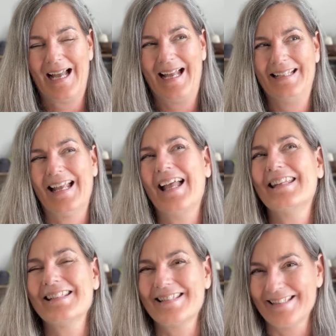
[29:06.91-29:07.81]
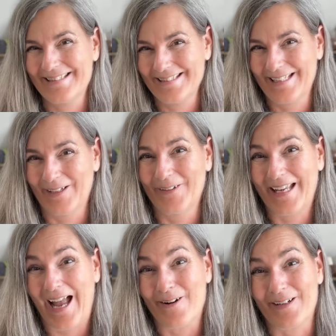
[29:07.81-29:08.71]
and this is going
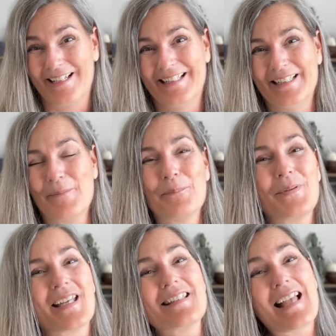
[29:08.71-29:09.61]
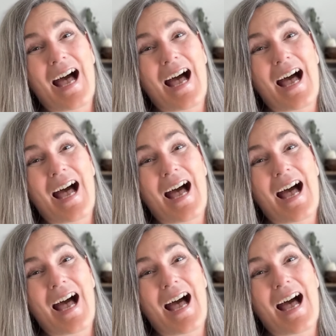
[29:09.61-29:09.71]
out on a limb because